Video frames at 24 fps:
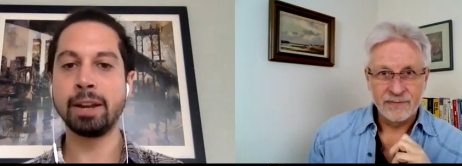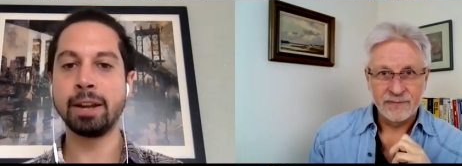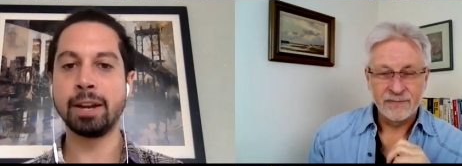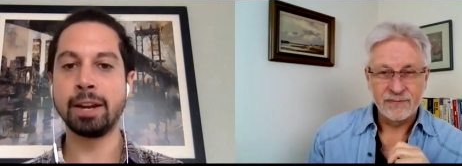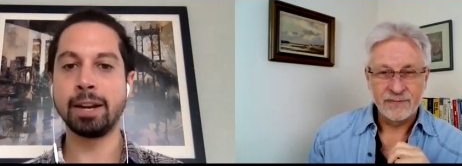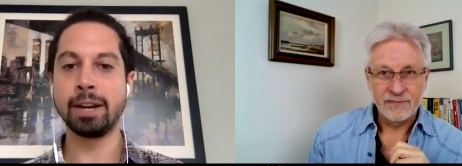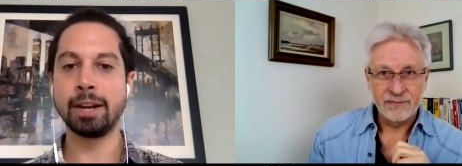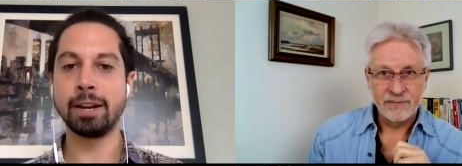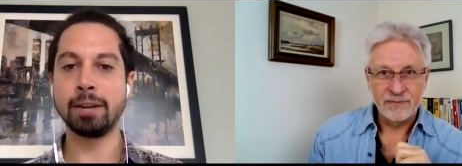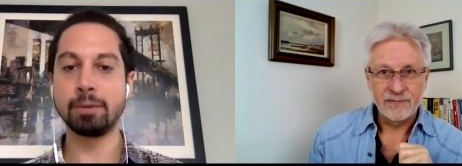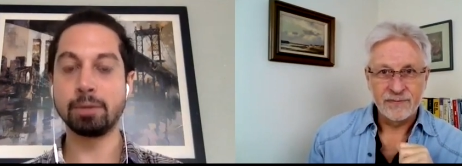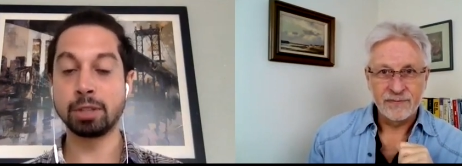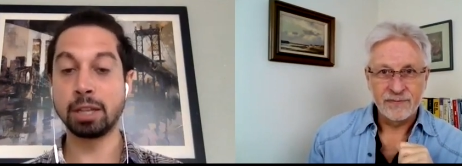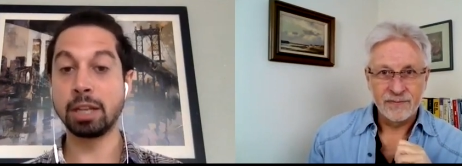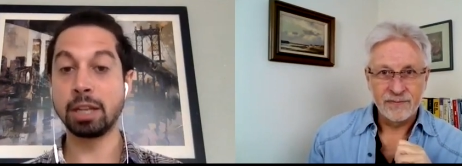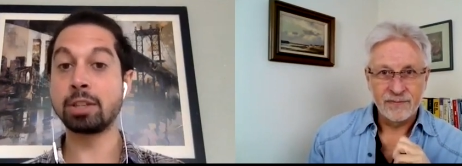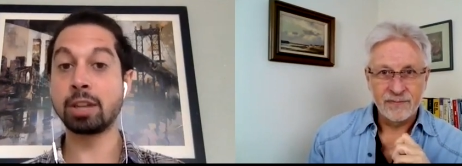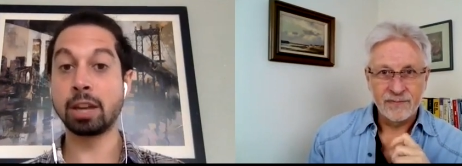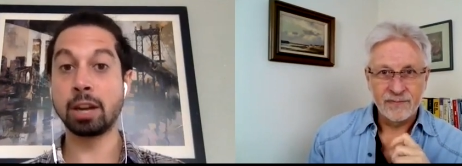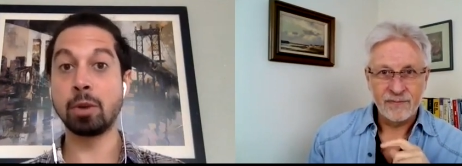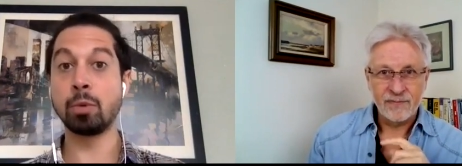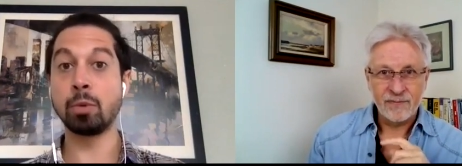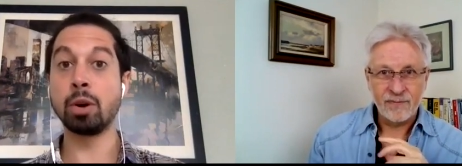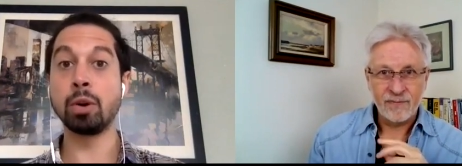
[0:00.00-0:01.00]
Speaker 1: Um, so that's
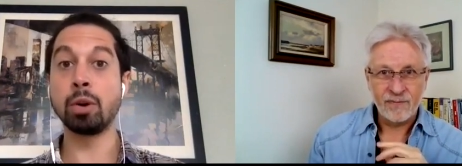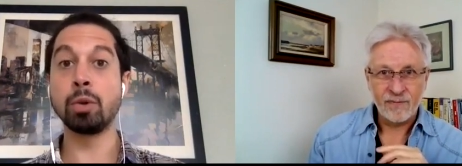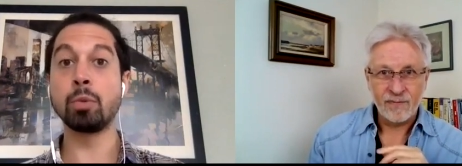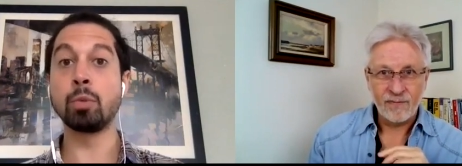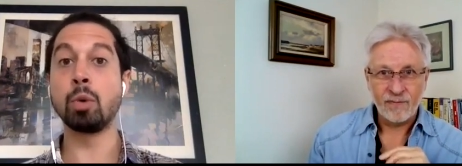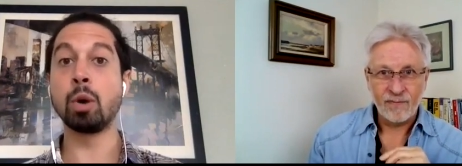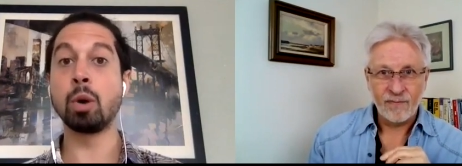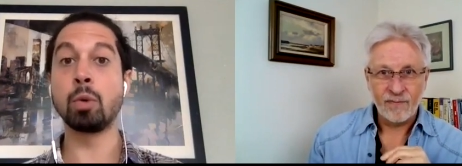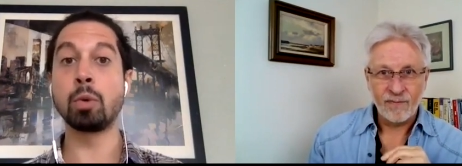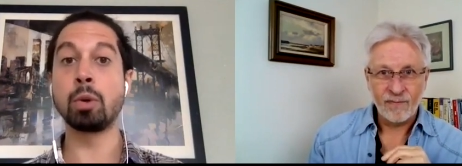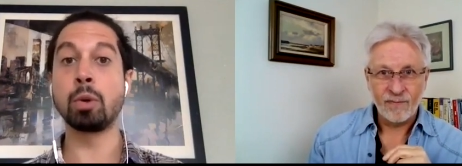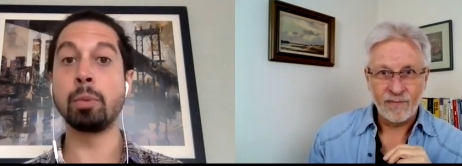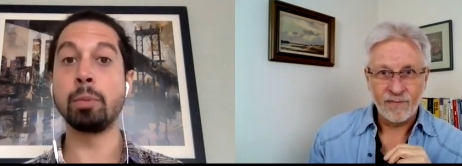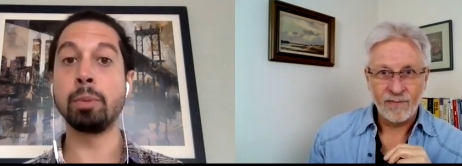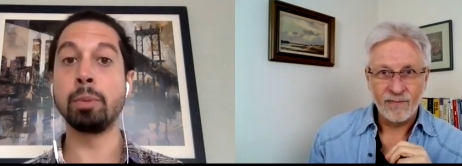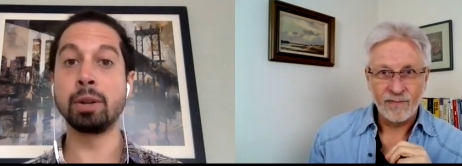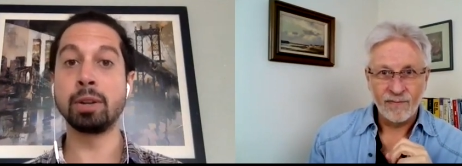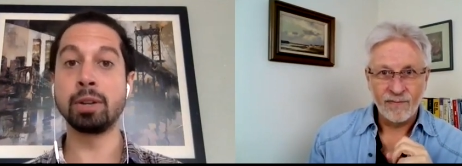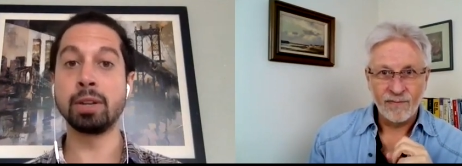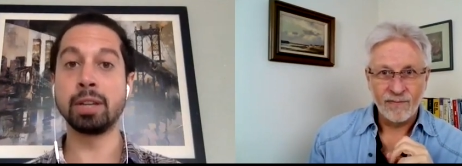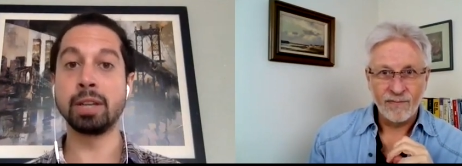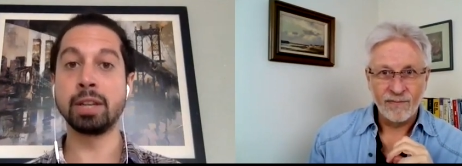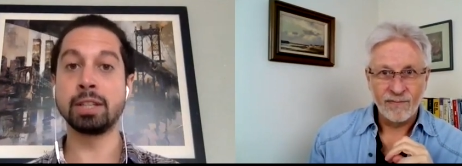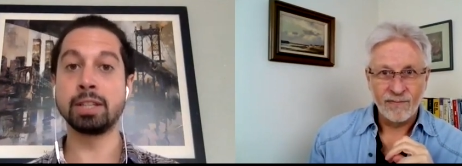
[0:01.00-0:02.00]
kind of what, what we're
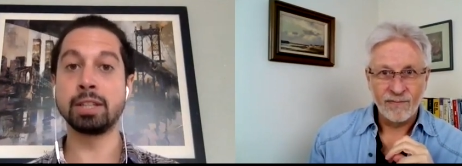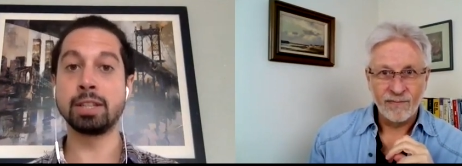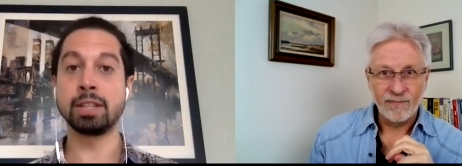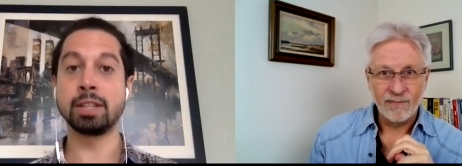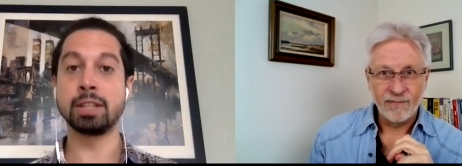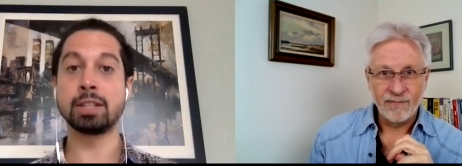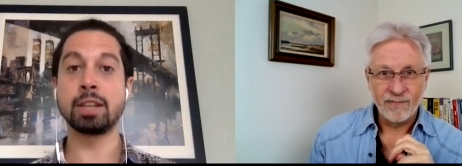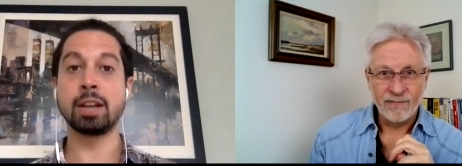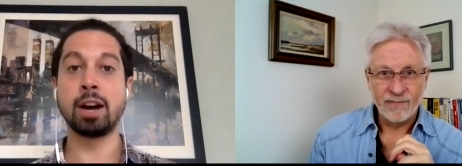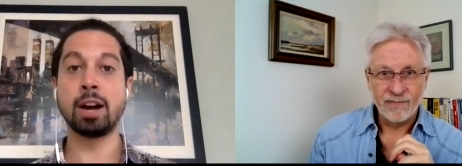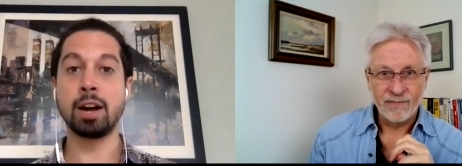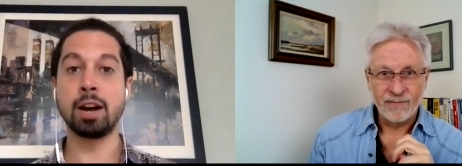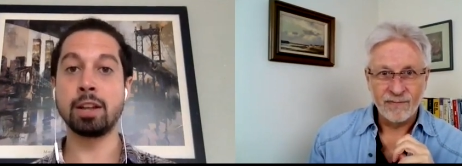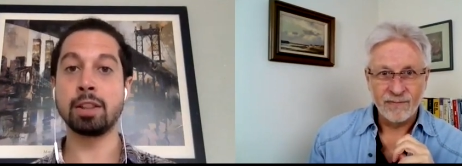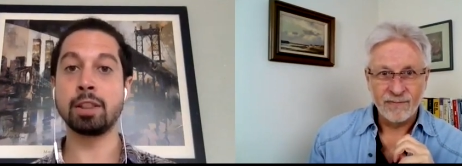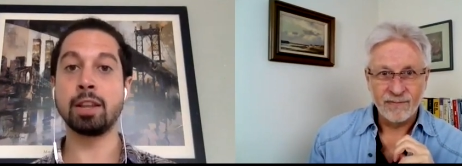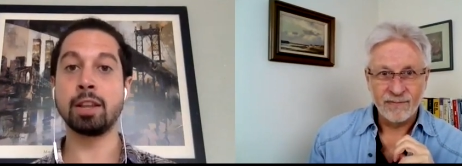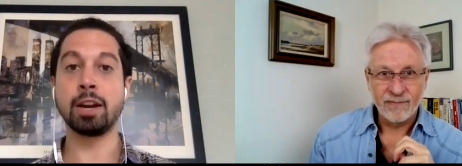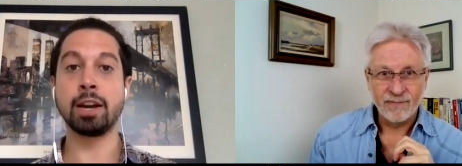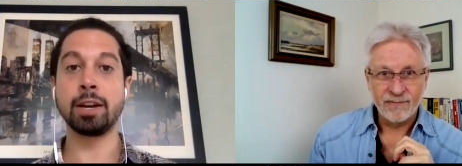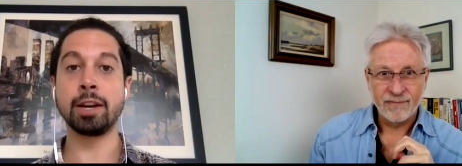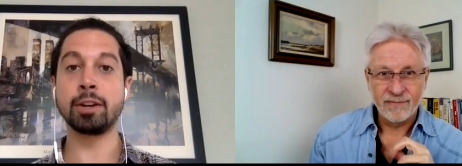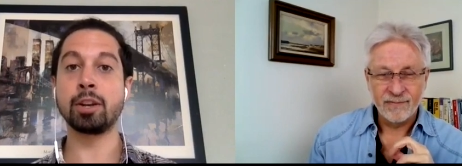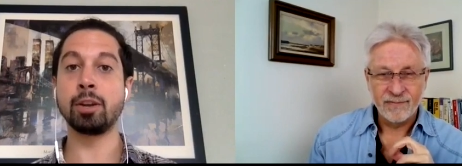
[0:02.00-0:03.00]
building is this
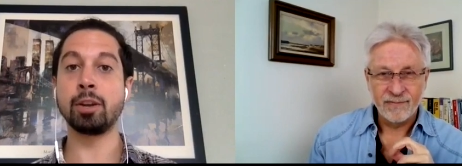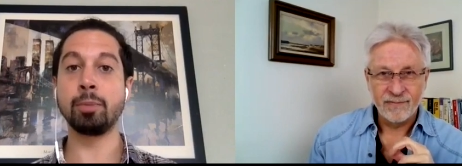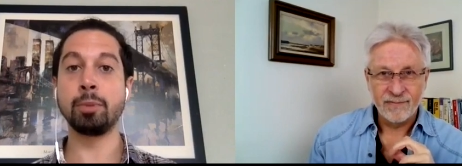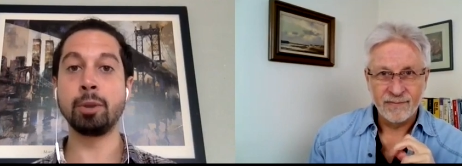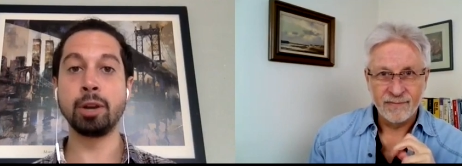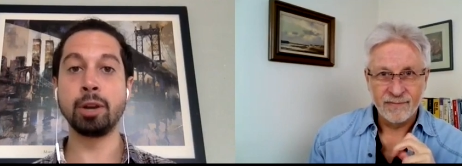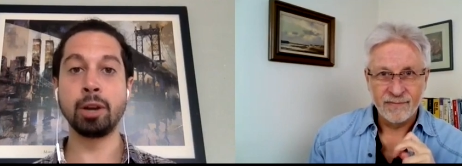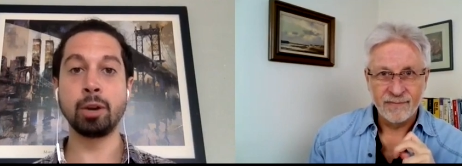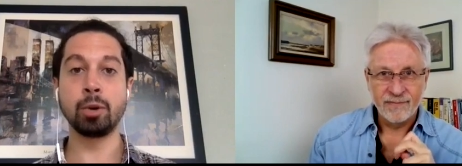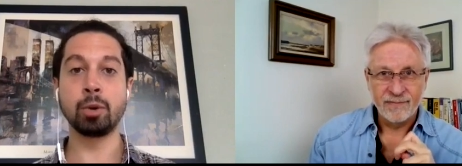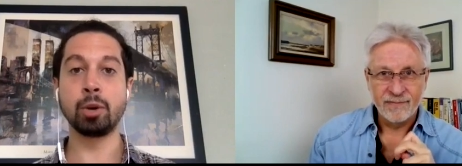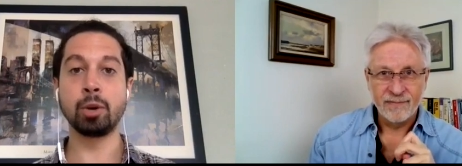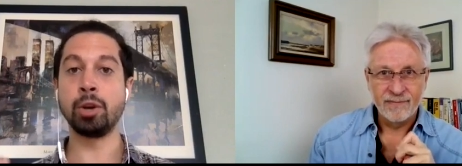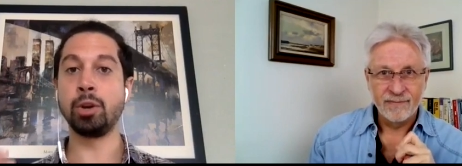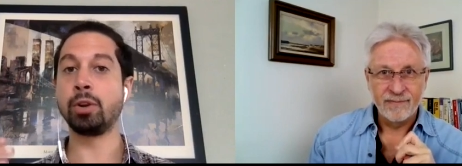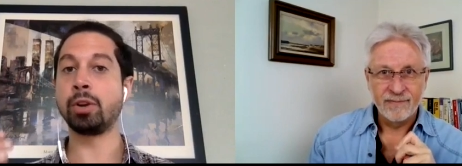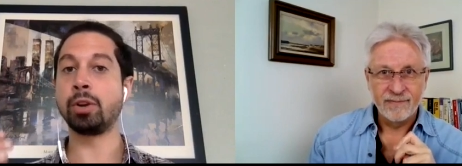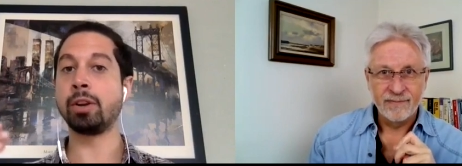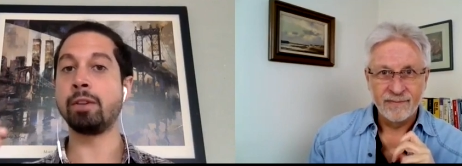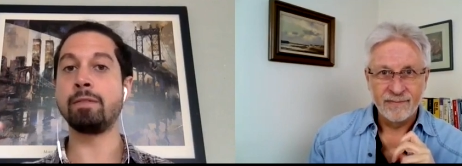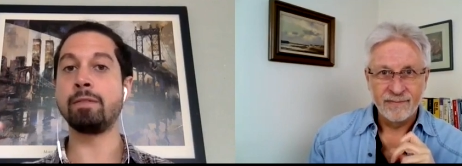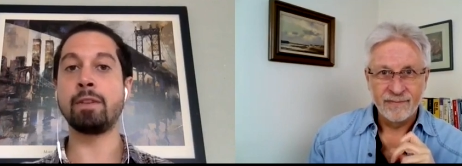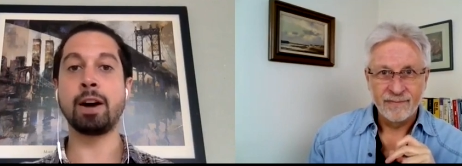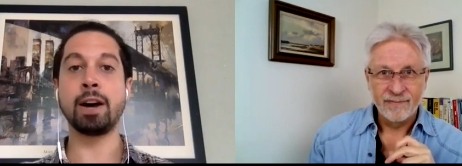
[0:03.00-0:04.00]
online community where you
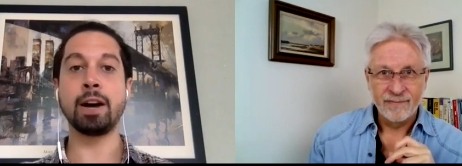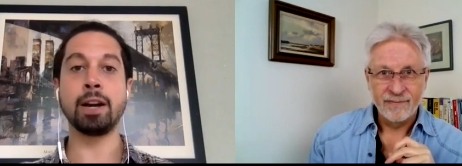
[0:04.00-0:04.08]
can